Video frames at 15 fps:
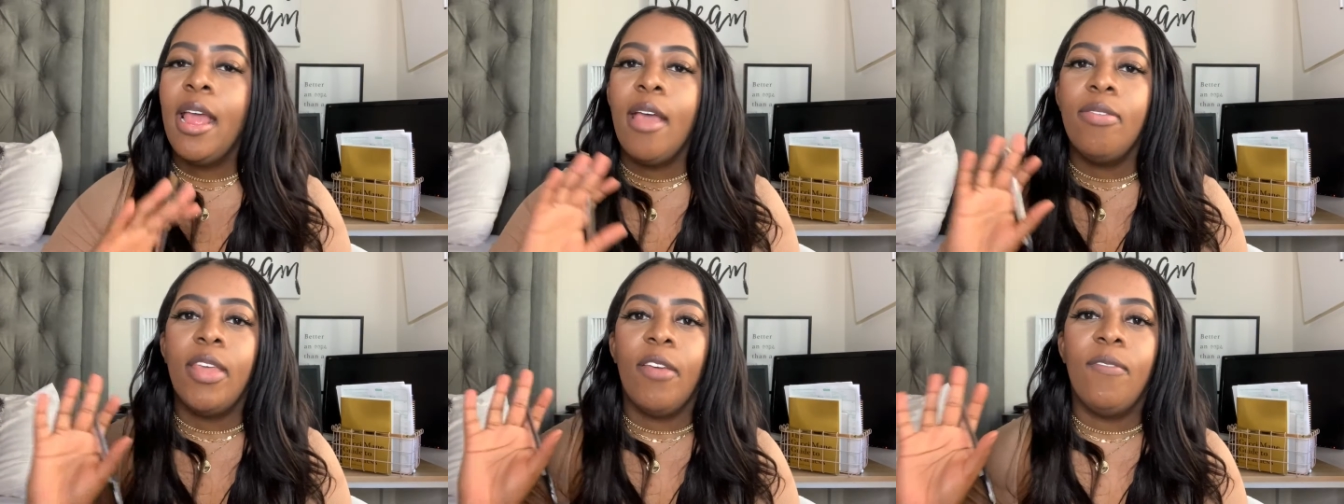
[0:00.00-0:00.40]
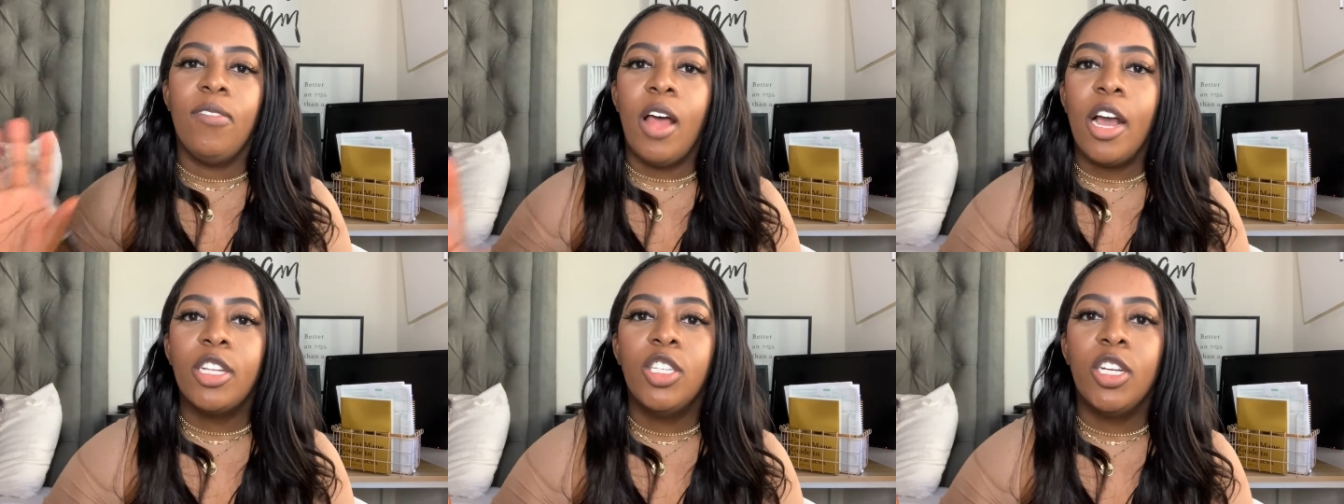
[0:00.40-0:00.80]
and they
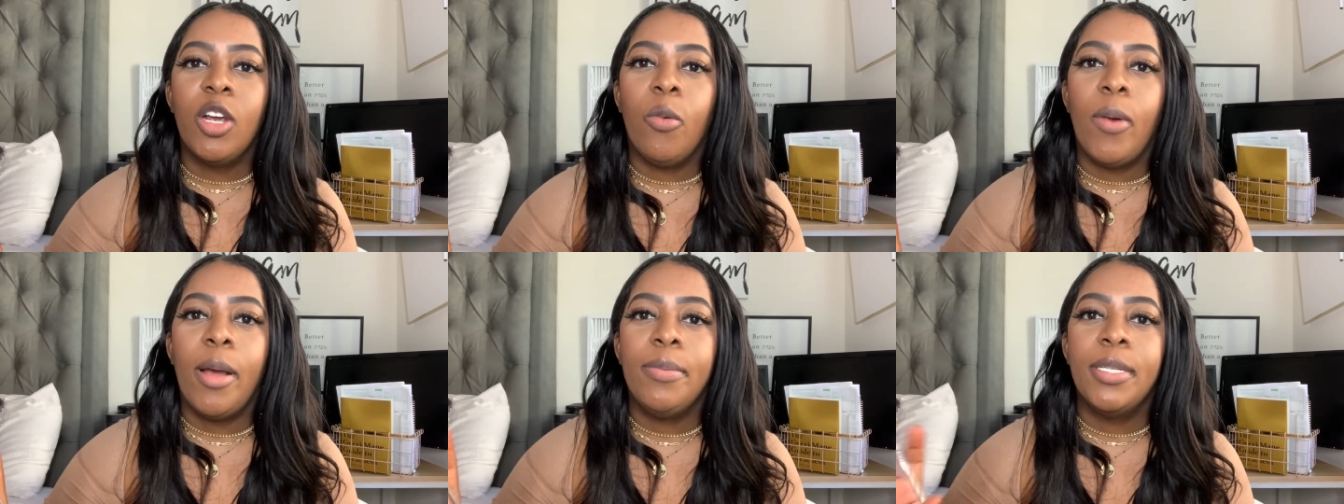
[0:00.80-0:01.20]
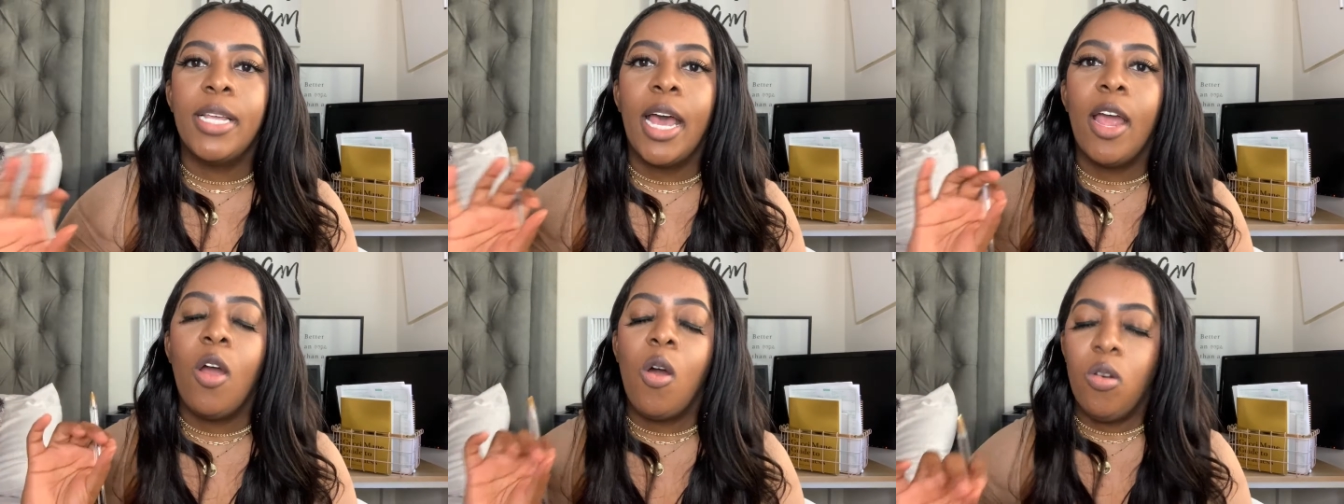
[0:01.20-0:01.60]
flock to your
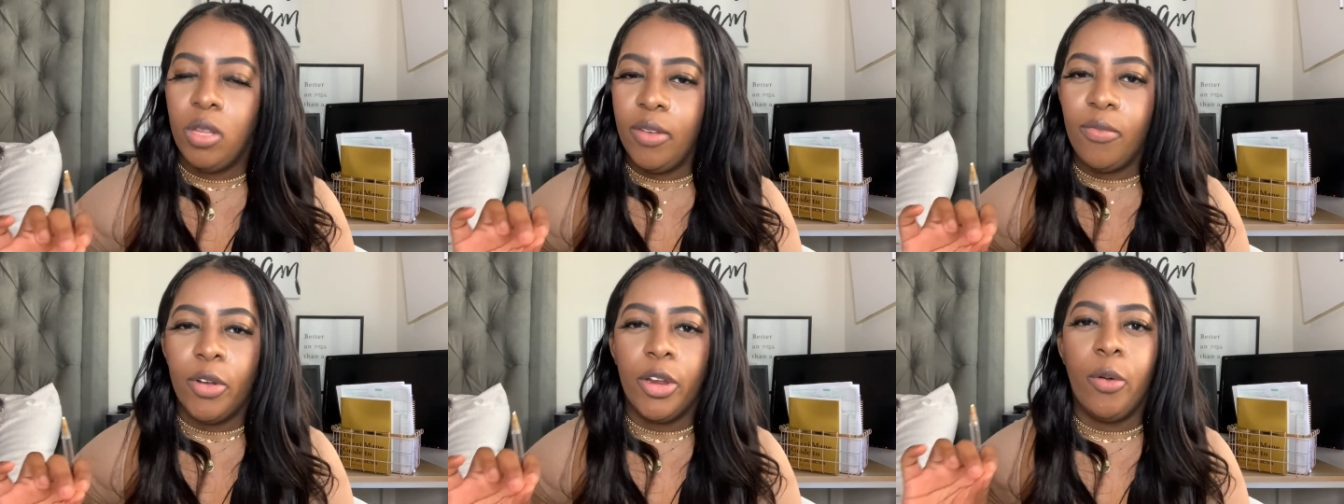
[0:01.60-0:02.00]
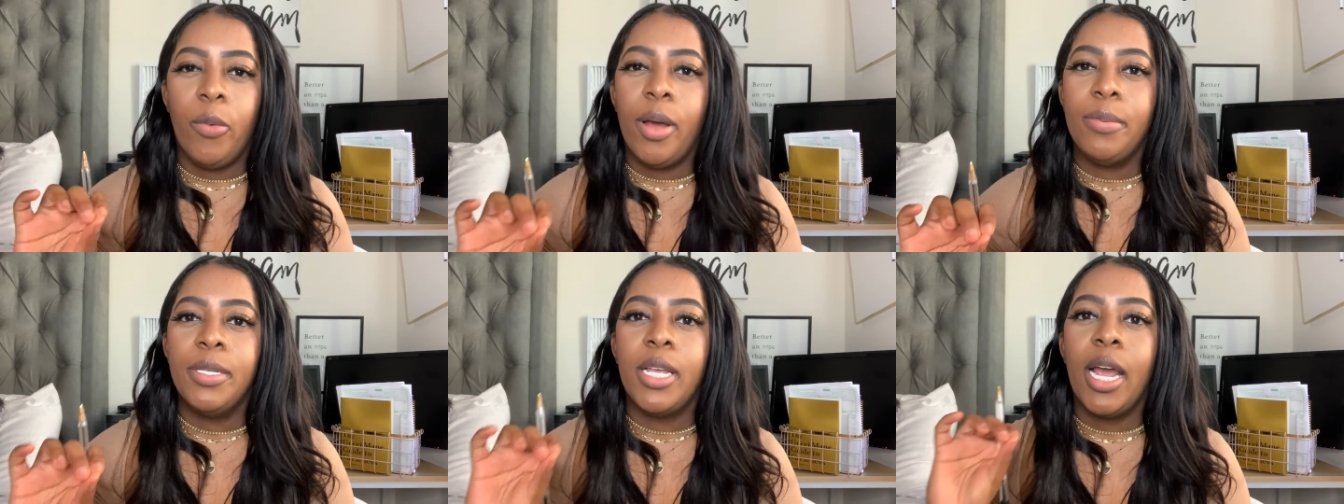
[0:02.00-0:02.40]
website only for your
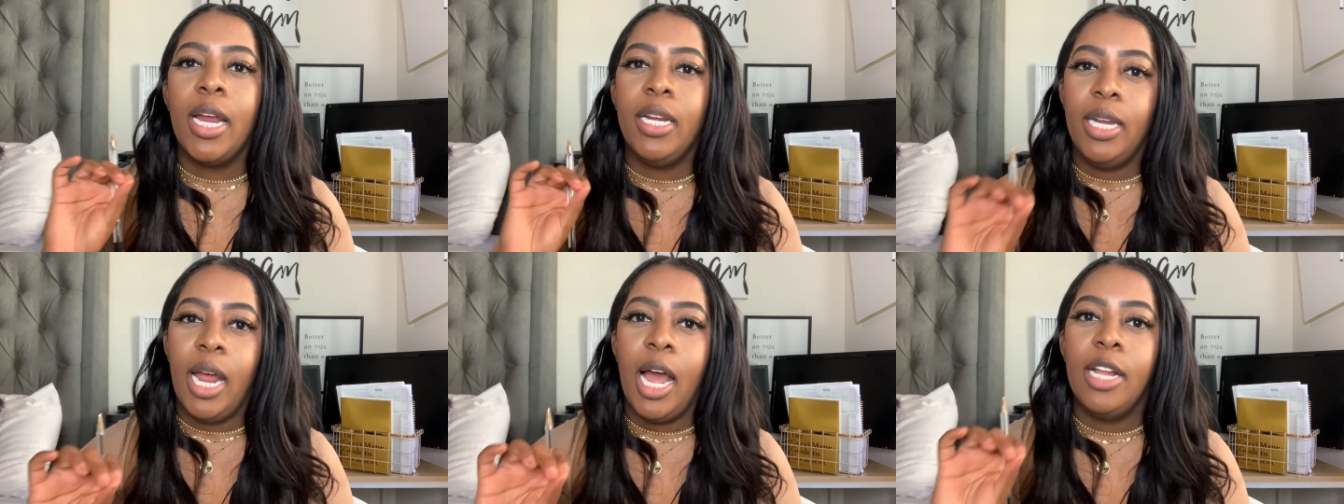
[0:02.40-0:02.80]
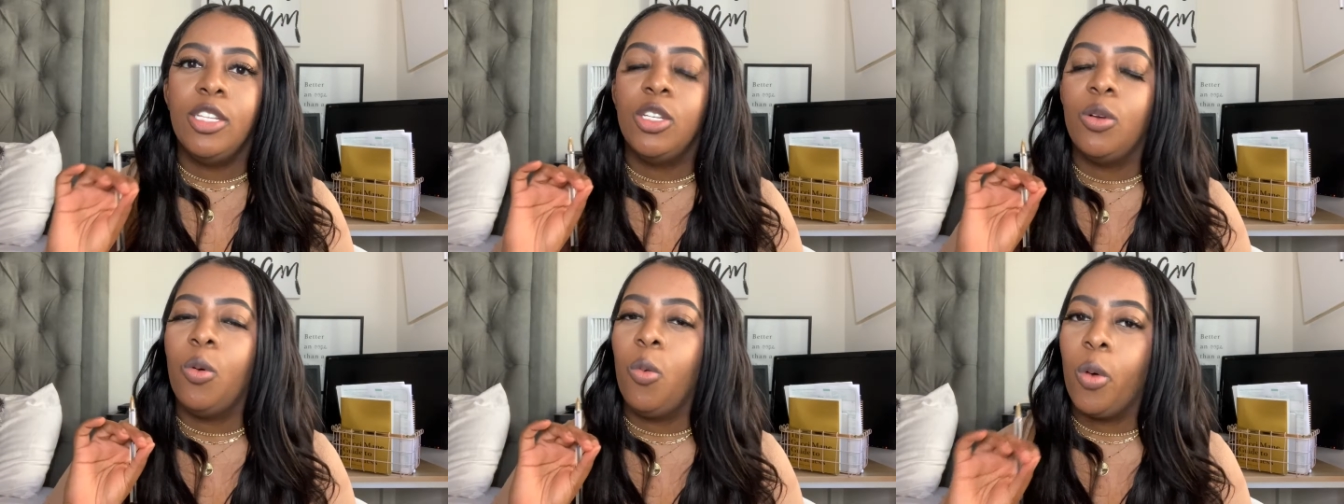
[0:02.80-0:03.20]
website not
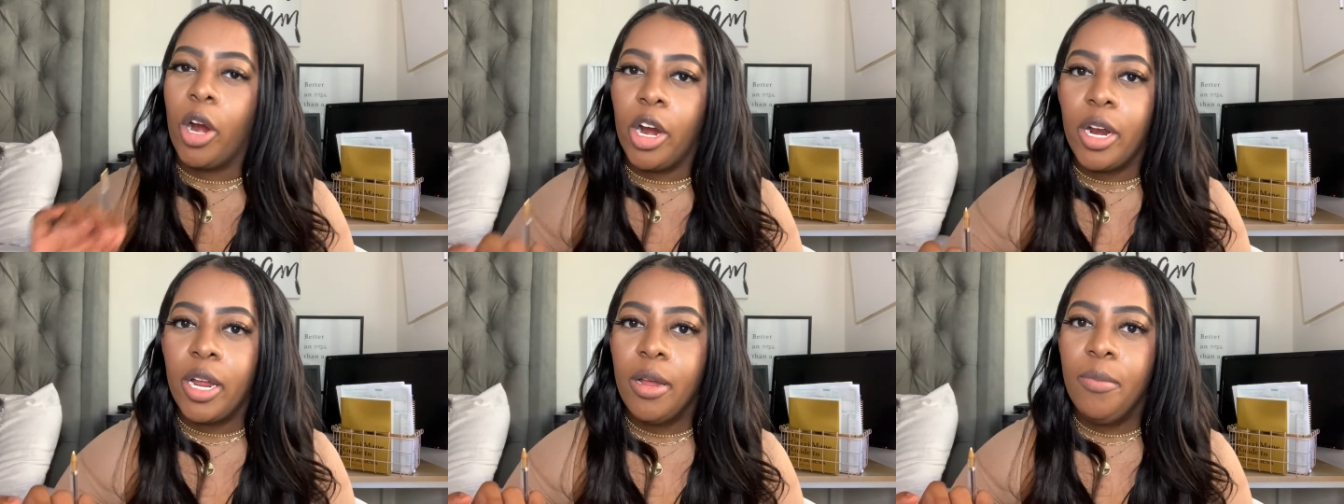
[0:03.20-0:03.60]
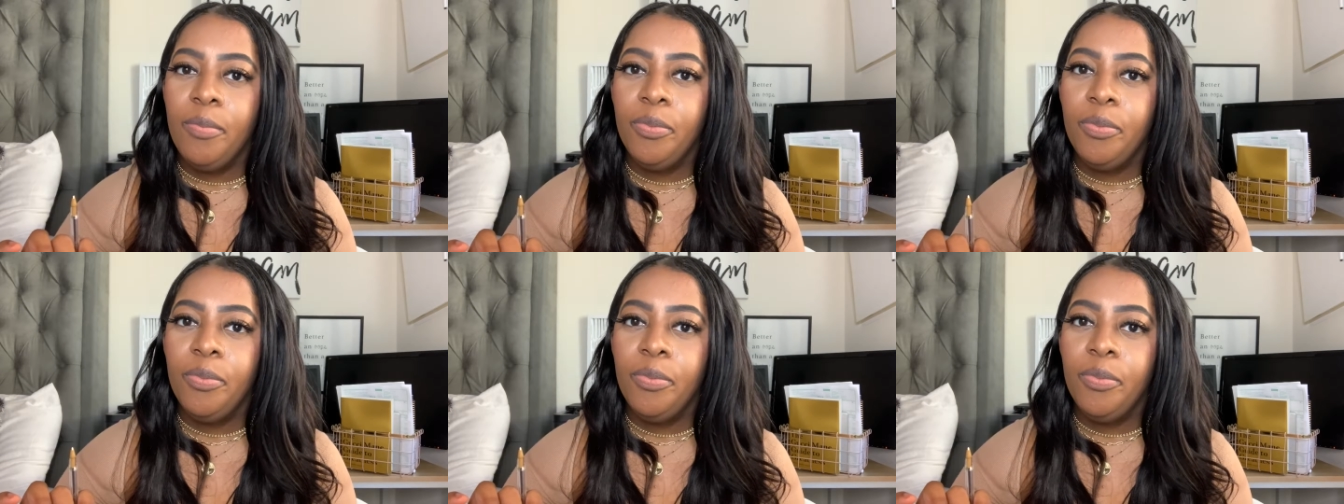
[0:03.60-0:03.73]
to work